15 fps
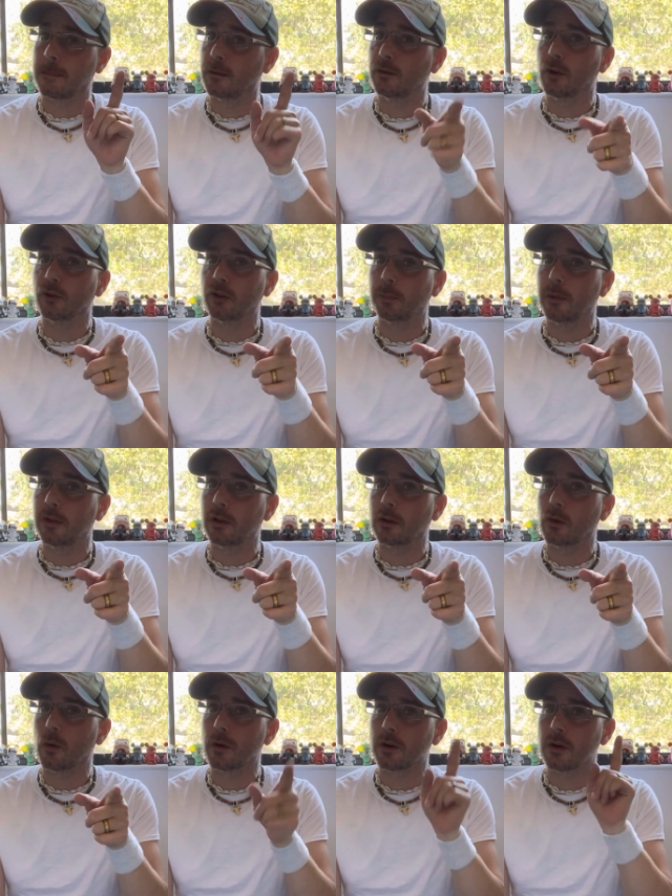don't spend that
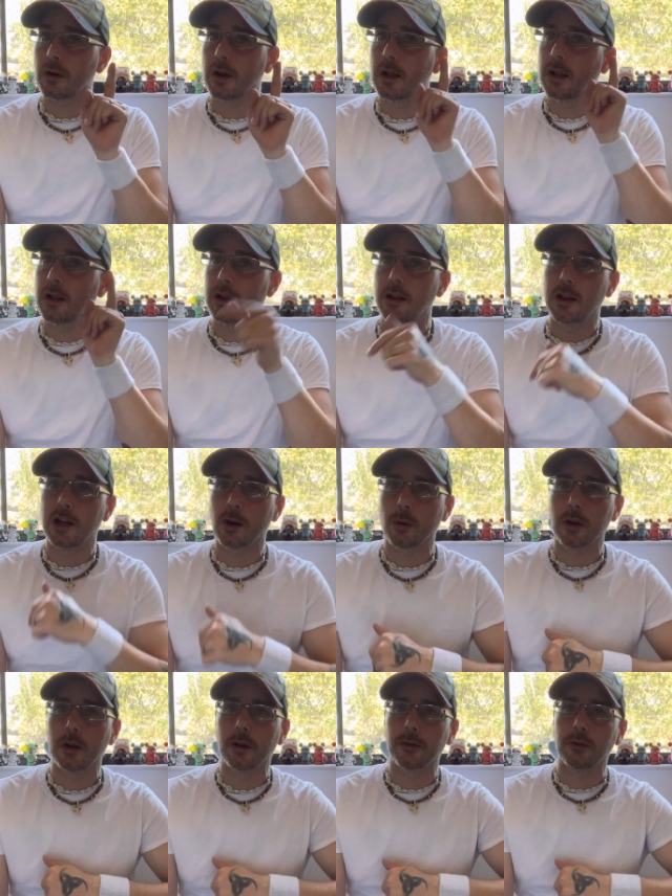quarter
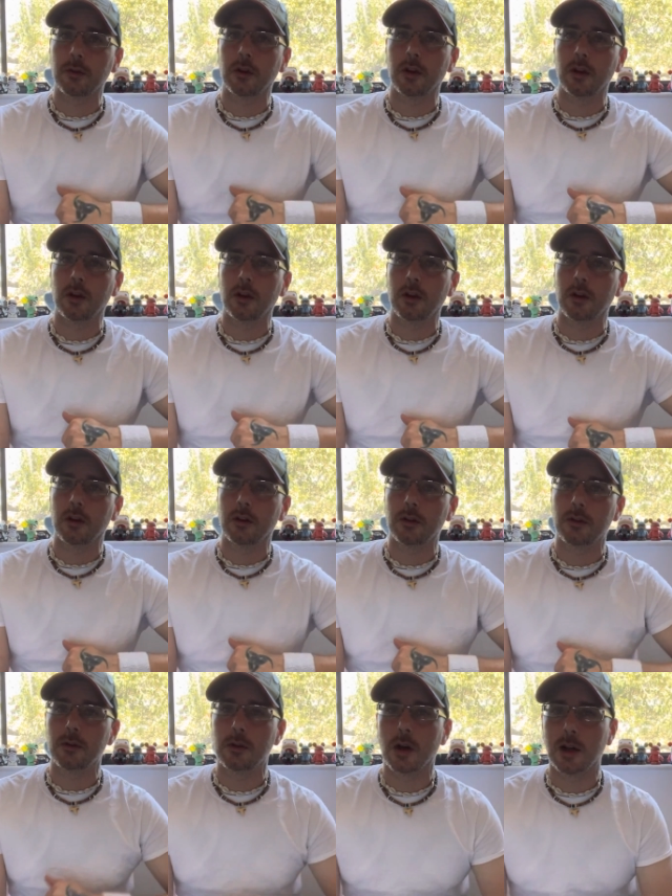anywhere else.
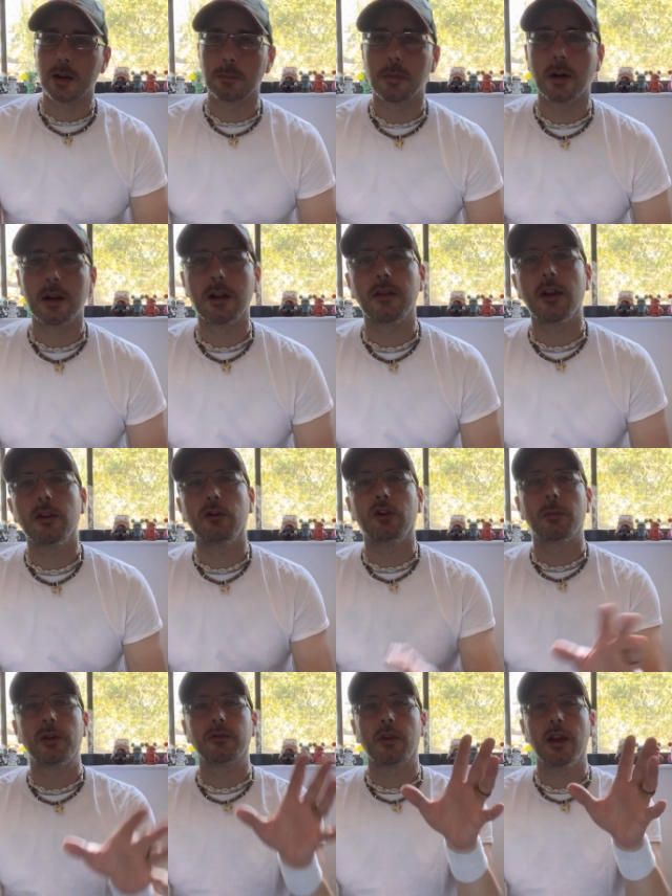You got it, buddy. Thank you
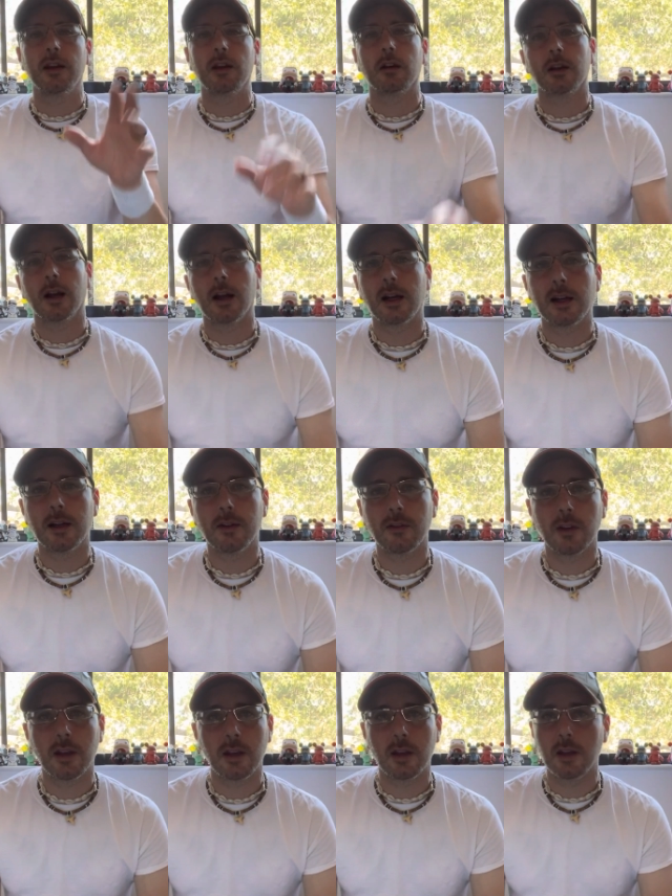so much for hanging out,
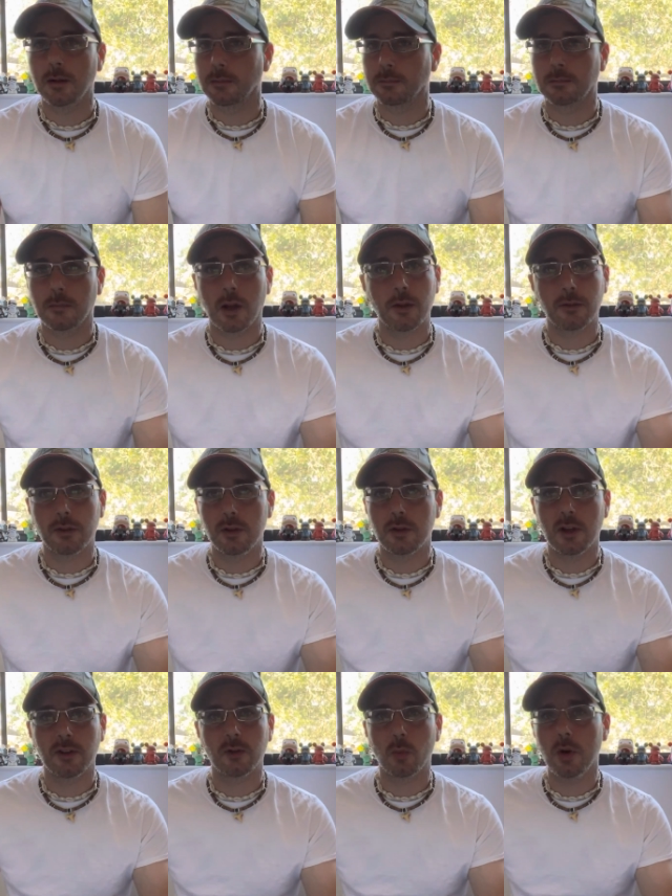guys, and I'll see you
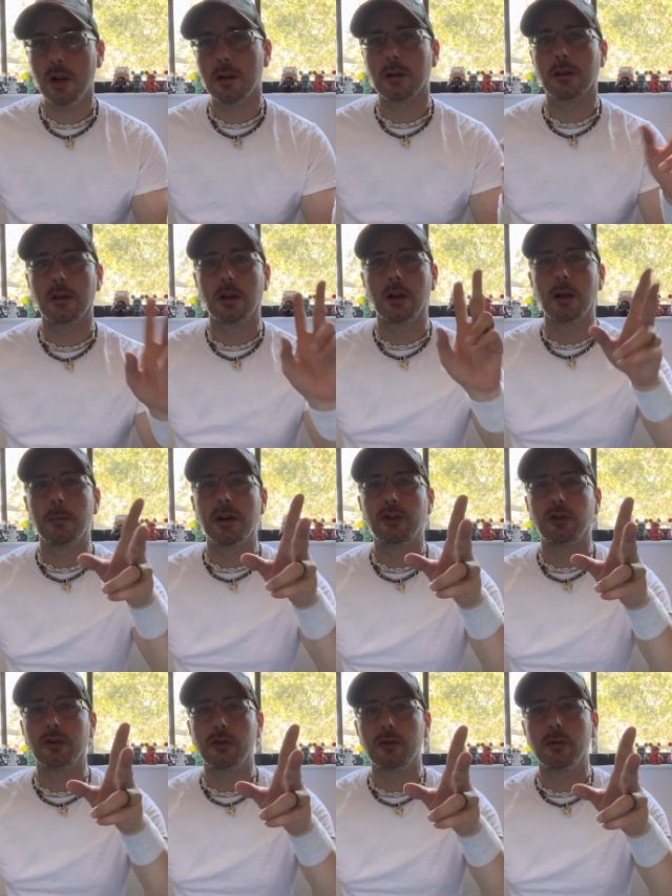next week. Make
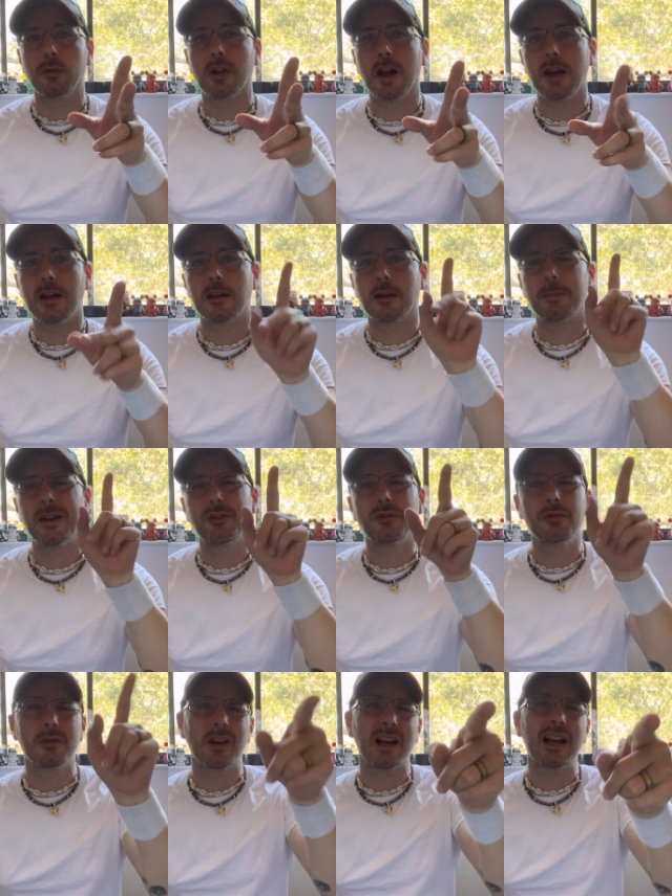sure you like, make
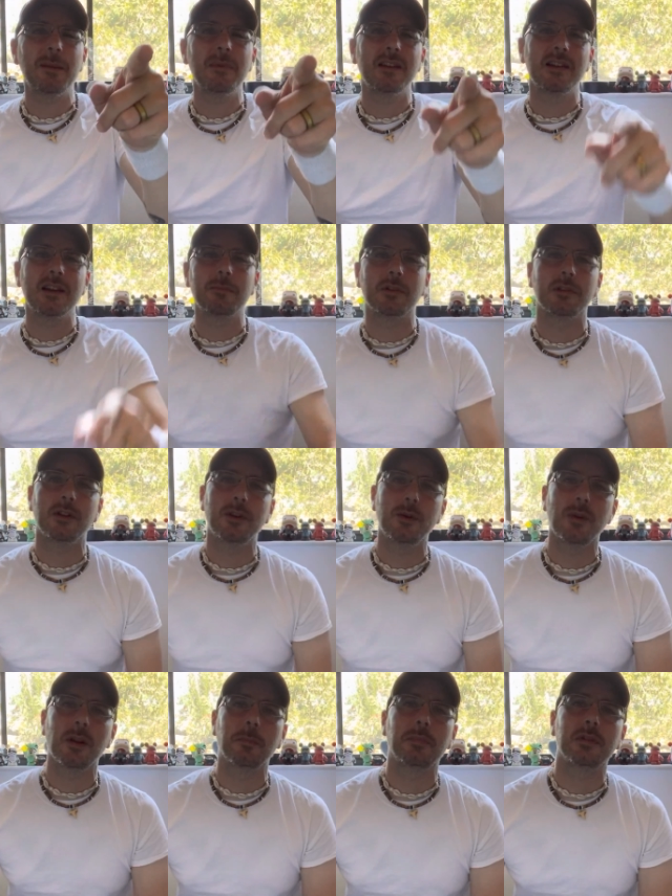sure you comment down
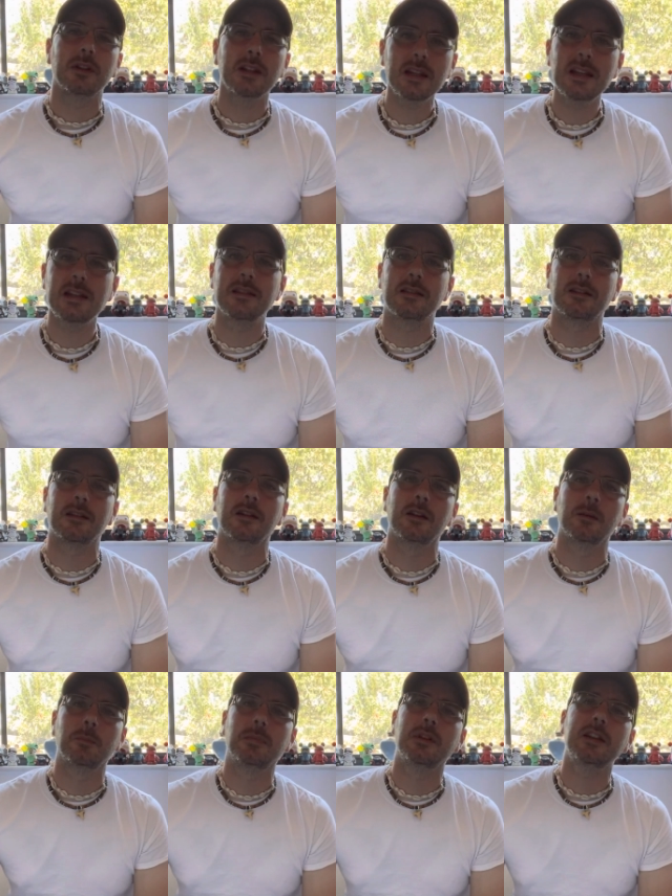below, and please,
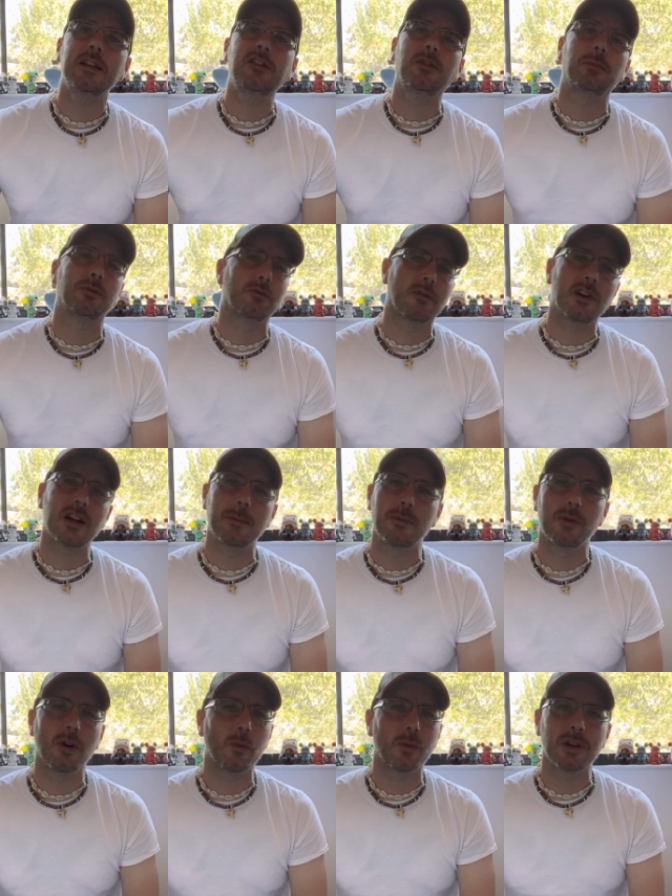please subscribe.
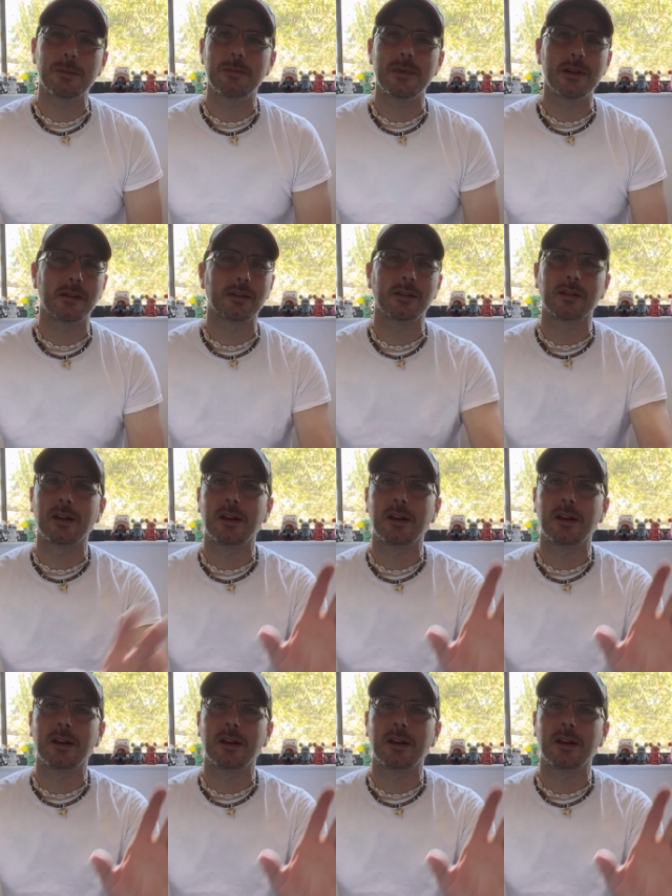You don't want to miss